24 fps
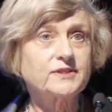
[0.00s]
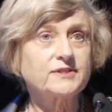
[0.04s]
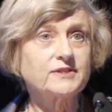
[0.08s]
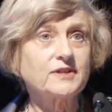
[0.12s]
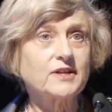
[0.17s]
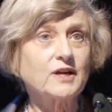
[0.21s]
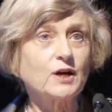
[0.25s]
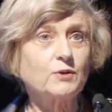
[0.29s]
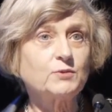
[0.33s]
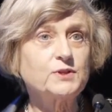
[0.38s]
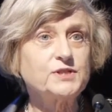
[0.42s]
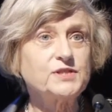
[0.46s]

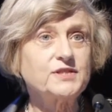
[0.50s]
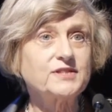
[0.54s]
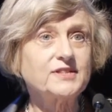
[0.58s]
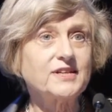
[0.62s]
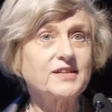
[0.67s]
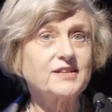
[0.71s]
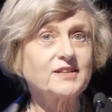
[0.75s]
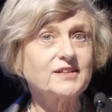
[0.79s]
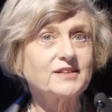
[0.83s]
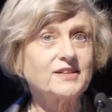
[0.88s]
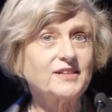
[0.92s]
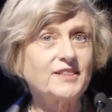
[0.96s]
and
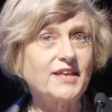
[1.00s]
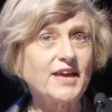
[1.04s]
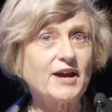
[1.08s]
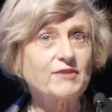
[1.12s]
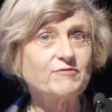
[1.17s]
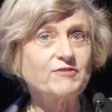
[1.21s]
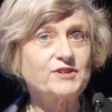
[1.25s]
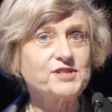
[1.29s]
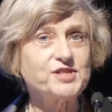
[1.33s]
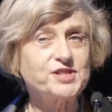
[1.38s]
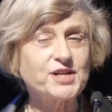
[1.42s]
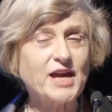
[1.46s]
coincidentally, the
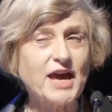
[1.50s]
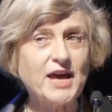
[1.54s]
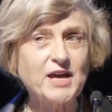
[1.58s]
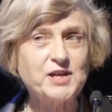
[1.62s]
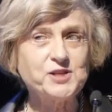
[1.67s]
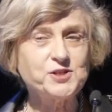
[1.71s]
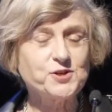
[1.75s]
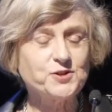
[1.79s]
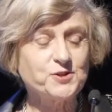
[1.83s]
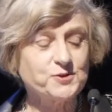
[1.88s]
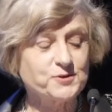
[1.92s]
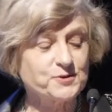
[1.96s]
average
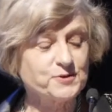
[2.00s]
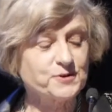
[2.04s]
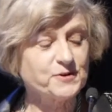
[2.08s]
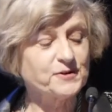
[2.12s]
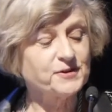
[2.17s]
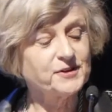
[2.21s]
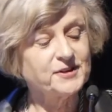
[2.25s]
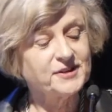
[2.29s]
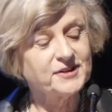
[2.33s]
age of the